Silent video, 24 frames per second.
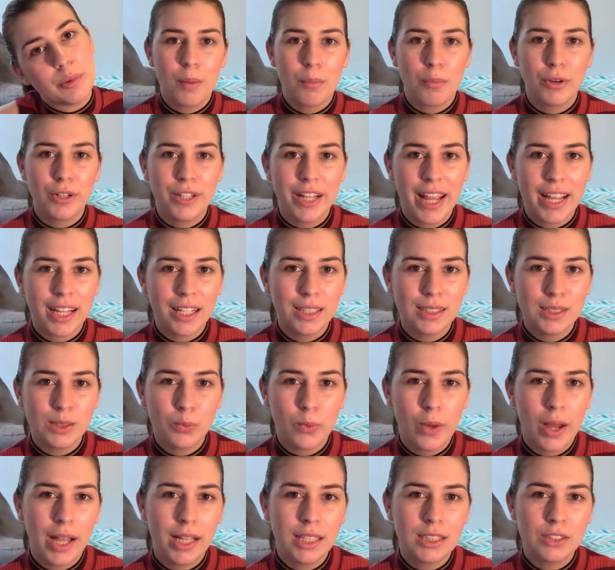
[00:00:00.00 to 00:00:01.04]

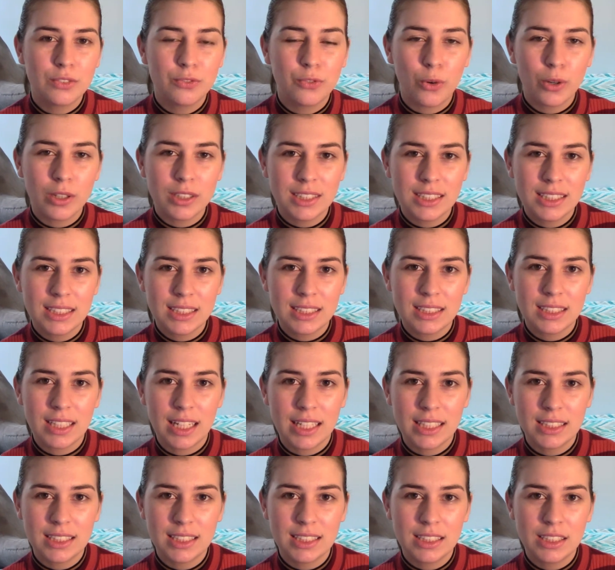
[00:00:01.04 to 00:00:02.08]
Protagonist-wise, 14 to
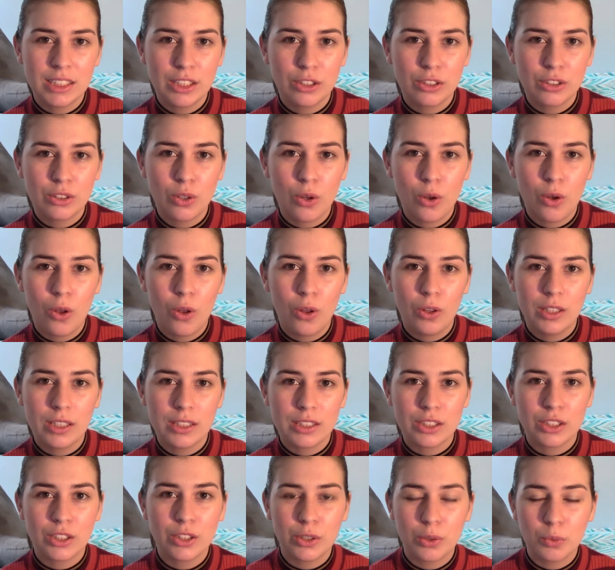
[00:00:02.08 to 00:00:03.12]
19 years old is
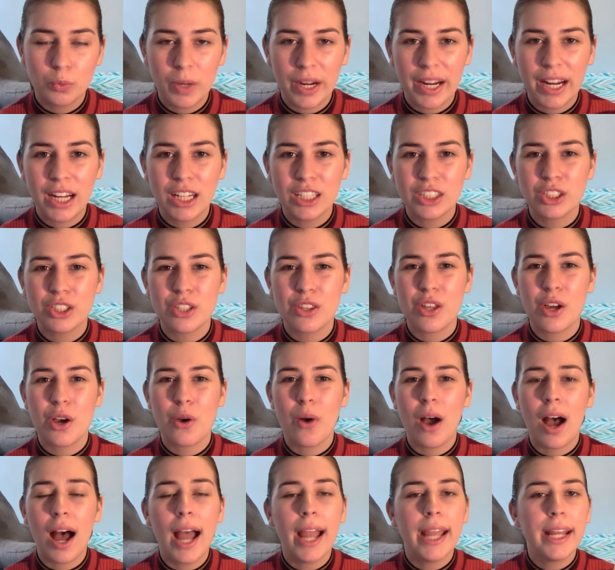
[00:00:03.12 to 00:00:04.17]
a good range,
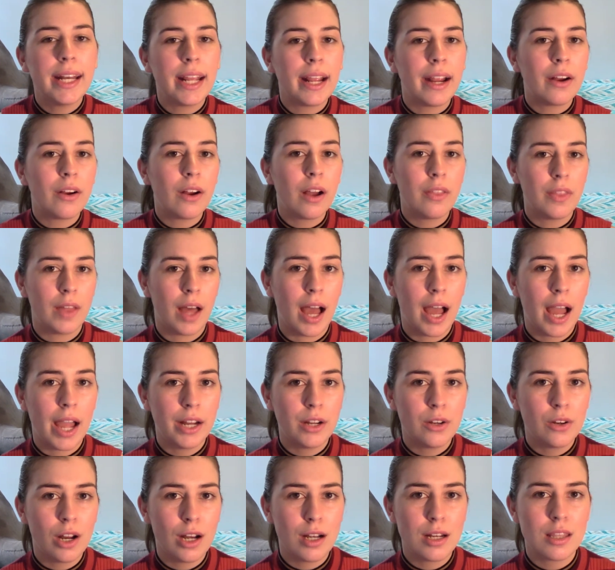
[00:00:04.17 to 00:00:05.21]
though I'd err on the
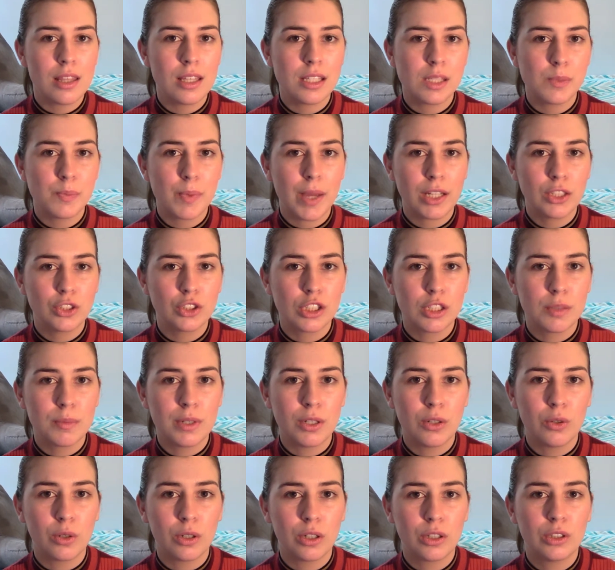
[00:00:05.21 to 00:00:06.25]
higher end of the spectrum in
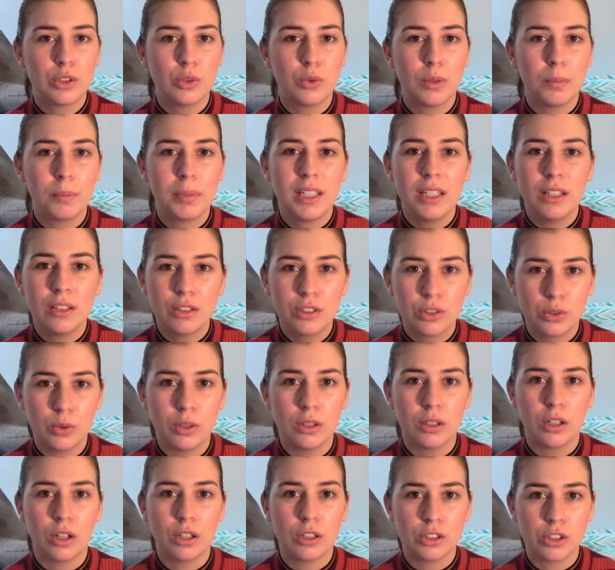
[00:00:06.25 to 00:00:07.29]
order to appeal to a
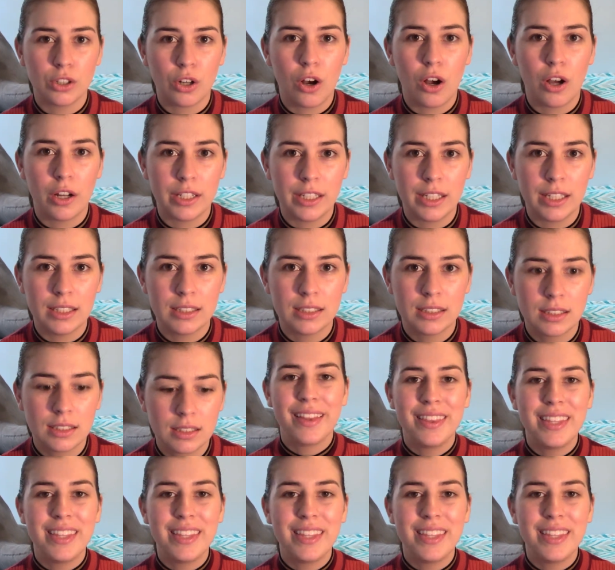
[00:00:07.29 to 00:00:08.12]
larger audience.